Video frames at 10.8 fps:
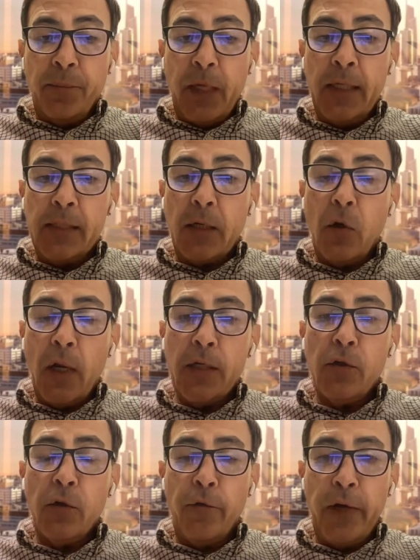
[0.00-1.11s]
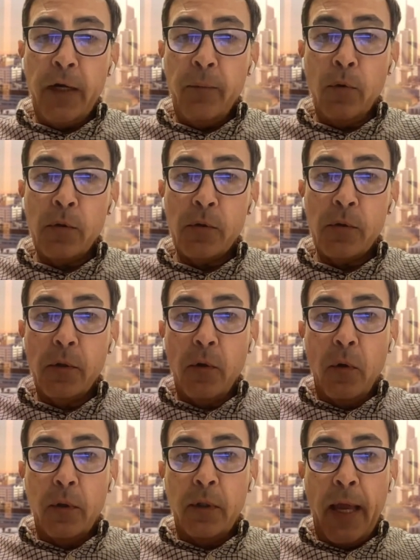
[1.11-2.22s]
it's a collection of variables
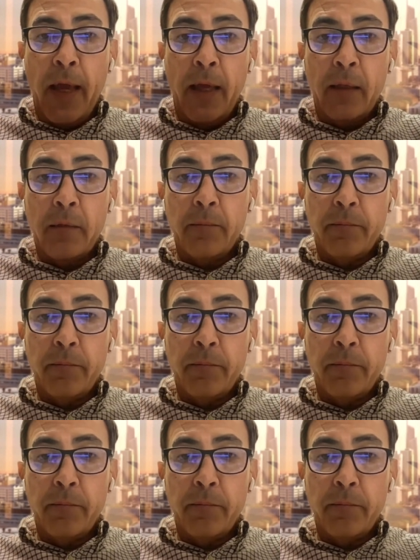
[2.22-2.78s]
that